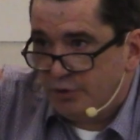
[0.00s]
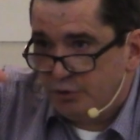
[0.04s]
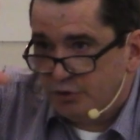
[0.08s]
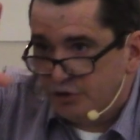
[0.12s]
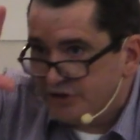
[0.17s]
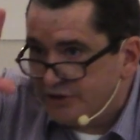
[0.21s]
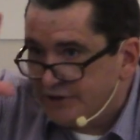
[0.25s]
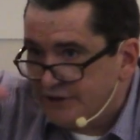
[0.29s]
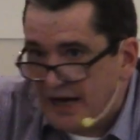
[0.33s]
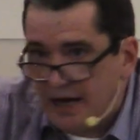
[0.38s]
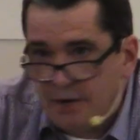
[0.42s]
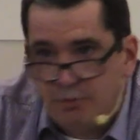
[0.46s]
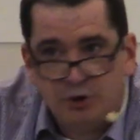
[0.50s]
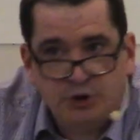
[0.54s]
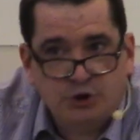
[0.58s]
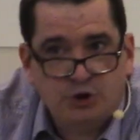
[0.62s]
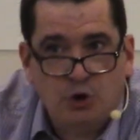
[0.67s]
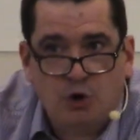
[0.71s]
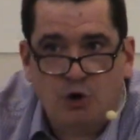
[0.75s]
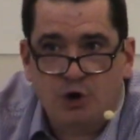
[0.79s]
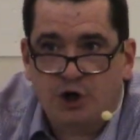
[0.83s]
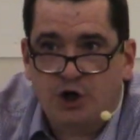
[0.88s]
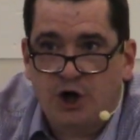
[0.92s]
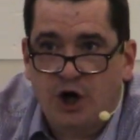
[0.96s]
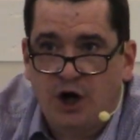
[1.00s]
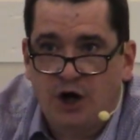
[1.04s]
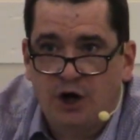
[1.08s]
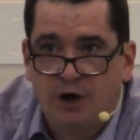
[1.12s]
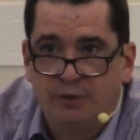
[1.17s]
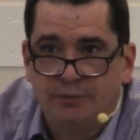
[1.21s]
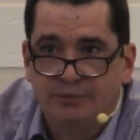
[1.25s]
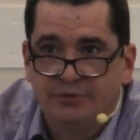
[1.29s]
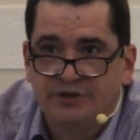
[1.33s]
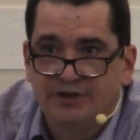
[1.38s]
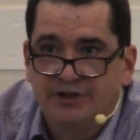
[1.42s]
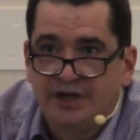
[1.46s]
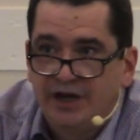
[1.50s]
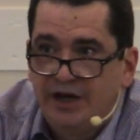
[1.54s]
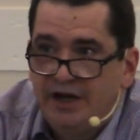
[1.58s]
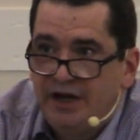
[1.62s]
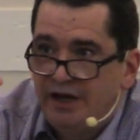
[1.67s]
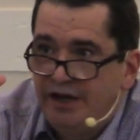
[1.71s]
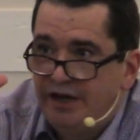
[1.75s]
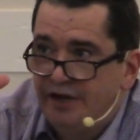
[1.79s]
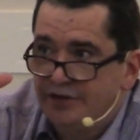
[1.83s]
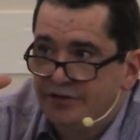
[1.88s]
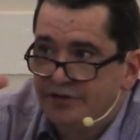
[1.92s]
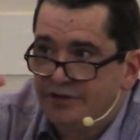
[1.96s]
the same result comes,
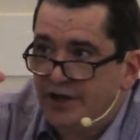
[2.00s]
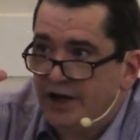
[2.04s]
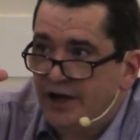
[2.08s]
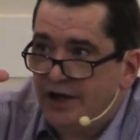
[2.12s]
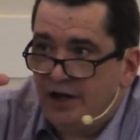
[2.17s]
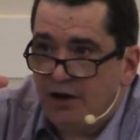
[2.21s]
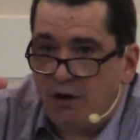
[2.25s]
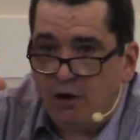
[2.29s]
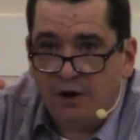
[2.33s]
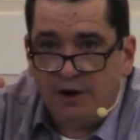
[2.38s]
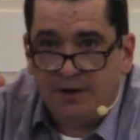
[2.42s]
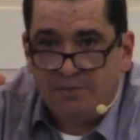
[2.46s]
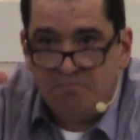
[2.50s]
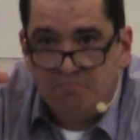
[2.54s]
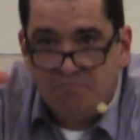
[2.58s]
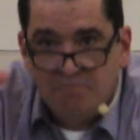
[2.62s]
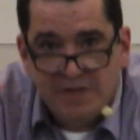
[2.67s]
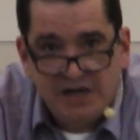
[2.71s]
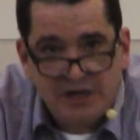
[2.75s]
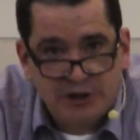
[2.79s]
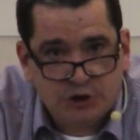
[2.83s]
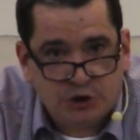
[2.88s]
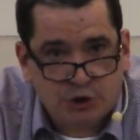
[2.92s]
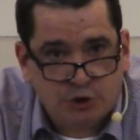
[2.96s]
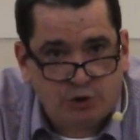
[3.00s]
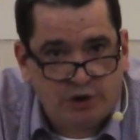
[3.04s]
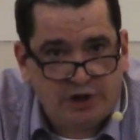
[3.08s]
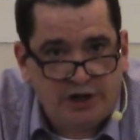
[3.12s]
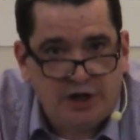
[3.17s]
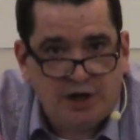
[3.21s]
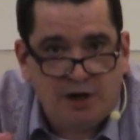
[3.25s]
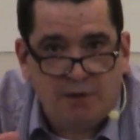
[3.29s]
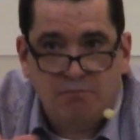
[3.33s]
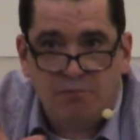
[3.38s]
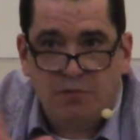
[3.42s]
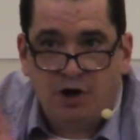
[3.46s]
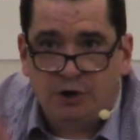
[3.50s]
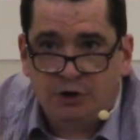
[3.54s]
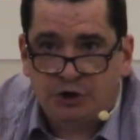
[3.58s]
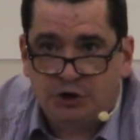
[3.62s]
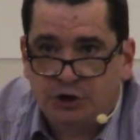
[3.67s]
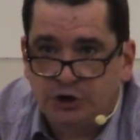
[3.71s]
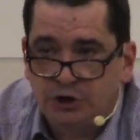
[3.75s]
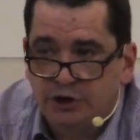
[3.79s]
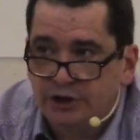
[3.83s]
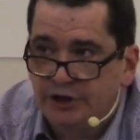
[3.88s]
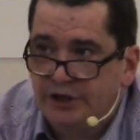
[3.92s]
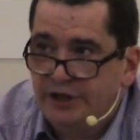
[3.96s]
is they are in misery
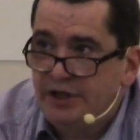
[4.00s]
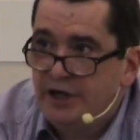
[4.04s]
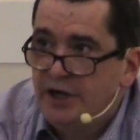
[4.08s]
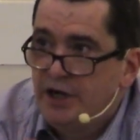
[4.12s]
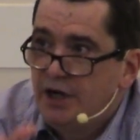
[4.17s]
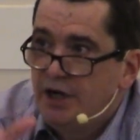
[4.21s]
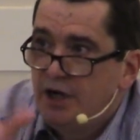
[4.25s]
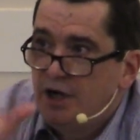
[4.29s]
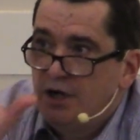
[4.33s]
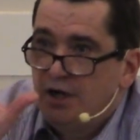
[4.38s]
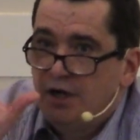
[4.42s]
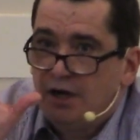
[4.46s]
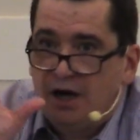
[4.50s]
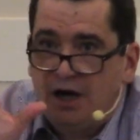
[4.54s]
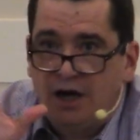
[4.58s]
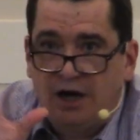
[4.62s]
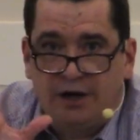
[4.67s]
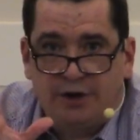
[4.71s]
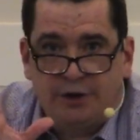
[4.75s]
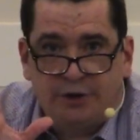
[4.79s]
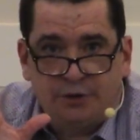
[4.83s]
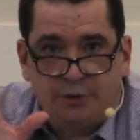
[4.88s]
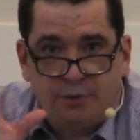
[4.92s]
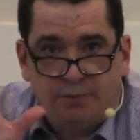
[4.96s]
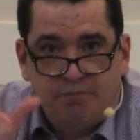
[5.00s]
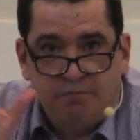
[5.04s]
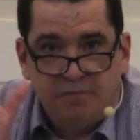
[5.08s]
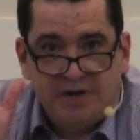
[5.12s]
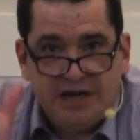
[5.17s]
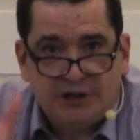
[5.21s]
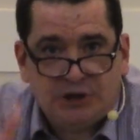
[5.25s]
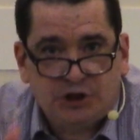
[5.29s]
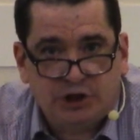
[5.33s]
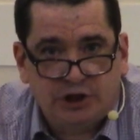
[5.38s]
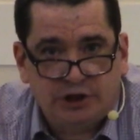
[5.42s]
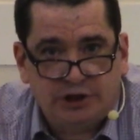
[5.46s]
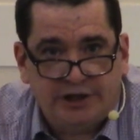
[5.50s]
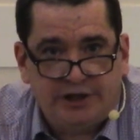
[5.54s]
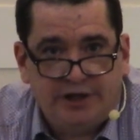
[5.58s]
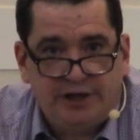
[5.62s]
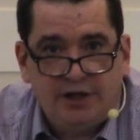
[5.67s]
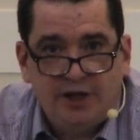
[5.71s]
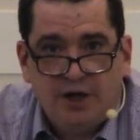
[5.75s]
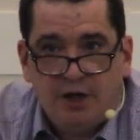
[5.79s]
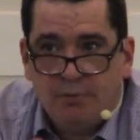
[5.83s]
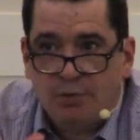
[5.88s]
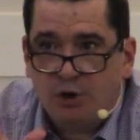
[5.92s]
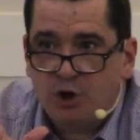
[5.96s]
emotionally, uh,
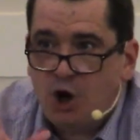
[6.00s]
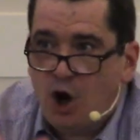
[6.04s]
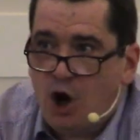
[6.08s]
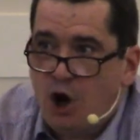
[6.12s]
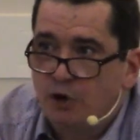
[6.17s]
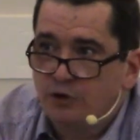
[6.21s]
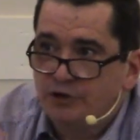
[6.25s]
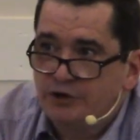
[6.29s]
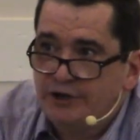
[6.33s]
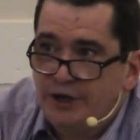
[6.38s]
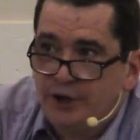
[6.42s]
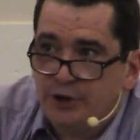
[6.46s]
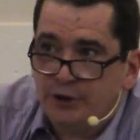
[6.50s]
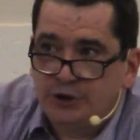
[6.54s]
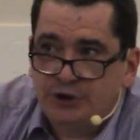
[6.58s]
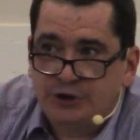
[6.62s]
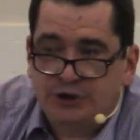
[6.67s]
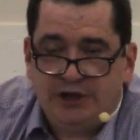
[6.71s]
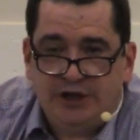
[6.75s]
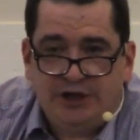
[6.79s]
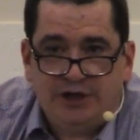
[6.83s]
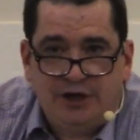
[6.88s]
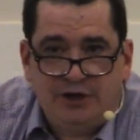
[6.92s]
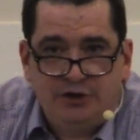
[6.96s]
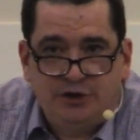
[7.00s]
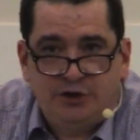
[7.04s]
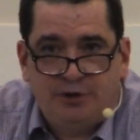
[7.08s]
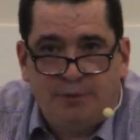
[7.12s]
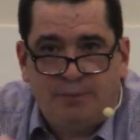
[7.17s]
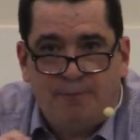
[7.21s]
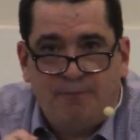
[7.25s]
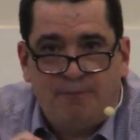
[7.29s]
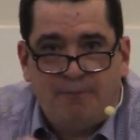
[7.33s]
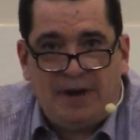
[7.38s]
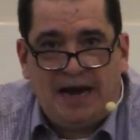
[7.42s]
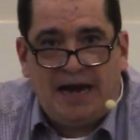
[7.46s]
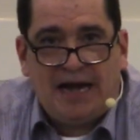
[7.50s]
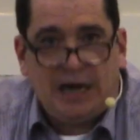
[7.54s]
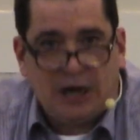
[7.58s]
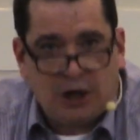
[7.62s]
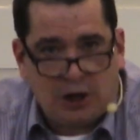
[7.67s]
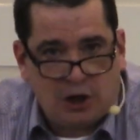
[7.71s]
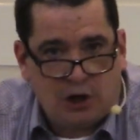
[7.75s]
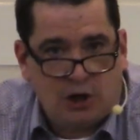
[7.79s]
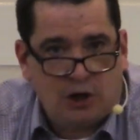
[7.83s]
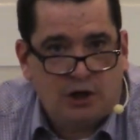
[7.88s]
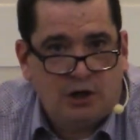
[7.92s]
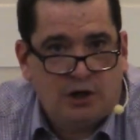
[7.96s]
mentally, because they are seeking to
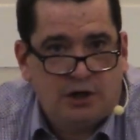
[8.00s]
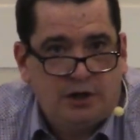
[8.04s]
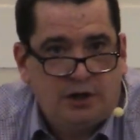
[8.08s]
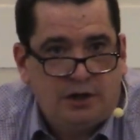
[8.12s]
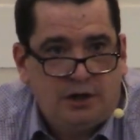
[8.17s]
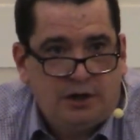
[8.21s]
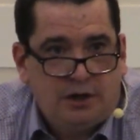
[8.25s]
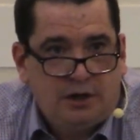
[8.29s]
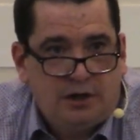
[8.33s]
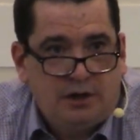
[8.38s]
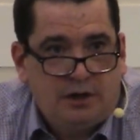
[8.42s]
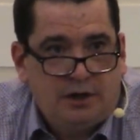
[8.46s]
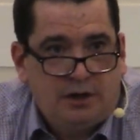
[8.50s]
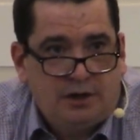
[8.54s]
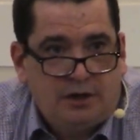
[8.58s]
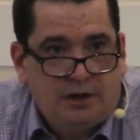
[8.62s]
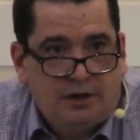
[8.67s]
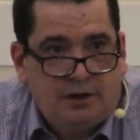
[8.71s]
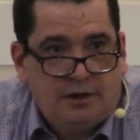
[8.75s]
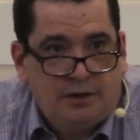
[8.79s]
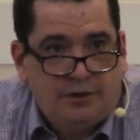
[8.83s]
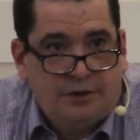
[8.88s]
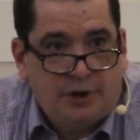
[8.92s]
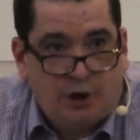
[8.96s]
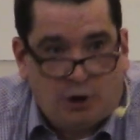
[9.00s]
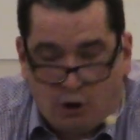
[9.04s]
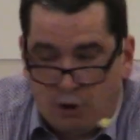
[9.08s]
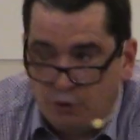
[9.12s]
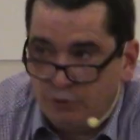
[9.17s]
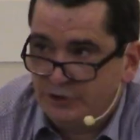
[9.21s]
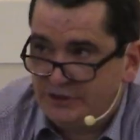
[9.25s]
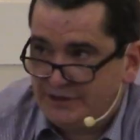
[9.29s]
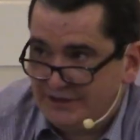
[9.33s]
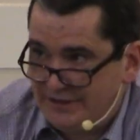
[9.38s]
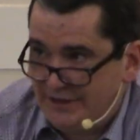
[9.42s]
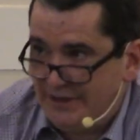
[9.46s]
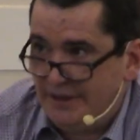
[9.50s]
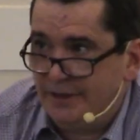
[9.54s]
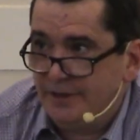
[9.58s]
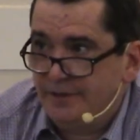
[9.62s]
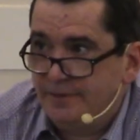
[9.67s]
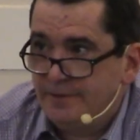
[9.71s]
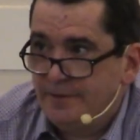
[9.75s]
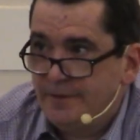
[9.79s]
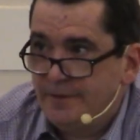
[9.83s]
bear their own sin,